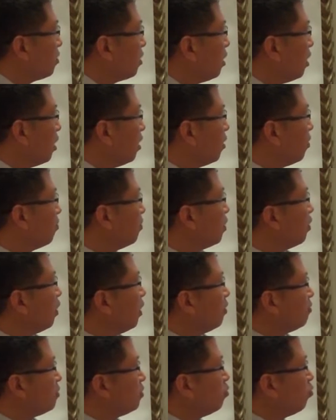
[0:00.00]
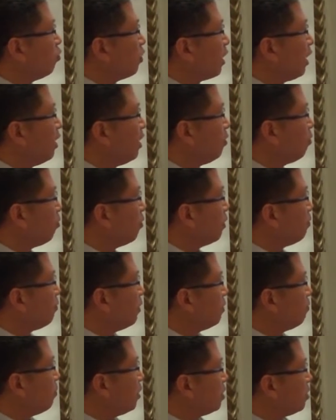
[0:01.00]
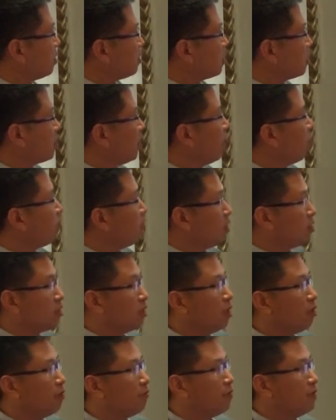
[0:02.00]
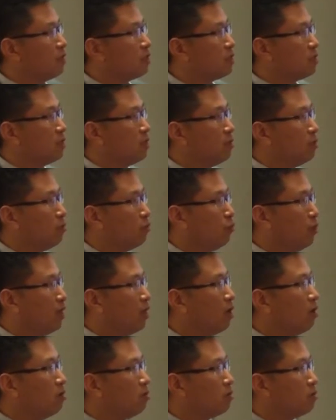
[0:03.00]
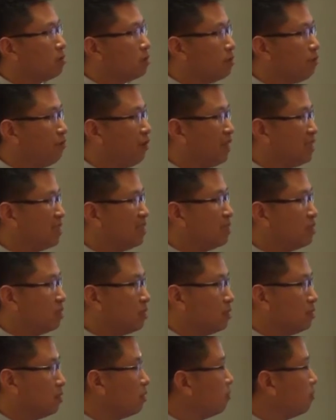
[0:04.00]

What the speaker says: but the scale itself is without fixed